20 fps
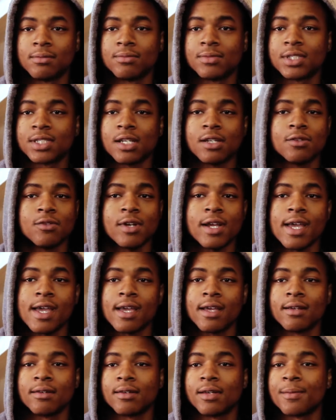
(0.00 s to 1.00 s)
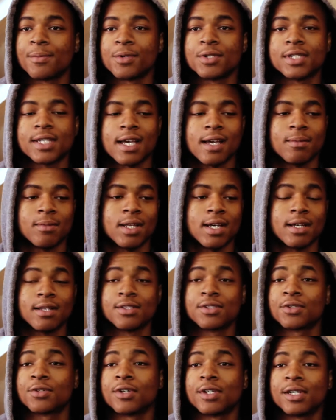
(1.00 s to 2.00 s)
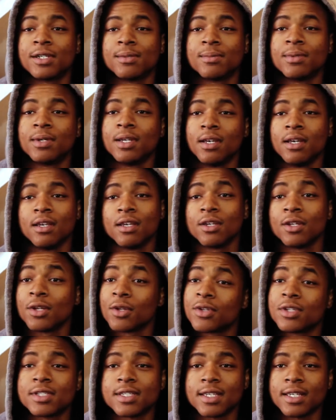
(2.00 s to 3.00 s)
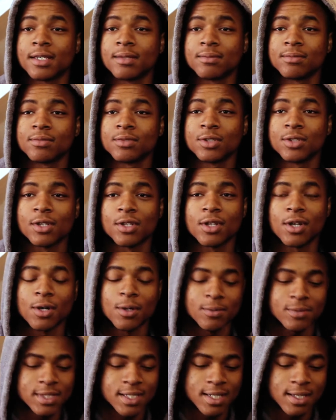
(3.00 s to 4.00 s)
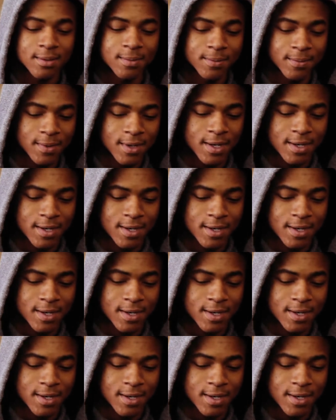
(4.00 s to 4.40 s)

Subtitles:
Sunray, Emperor Timeline, Scrib, you know the team, you know the home team.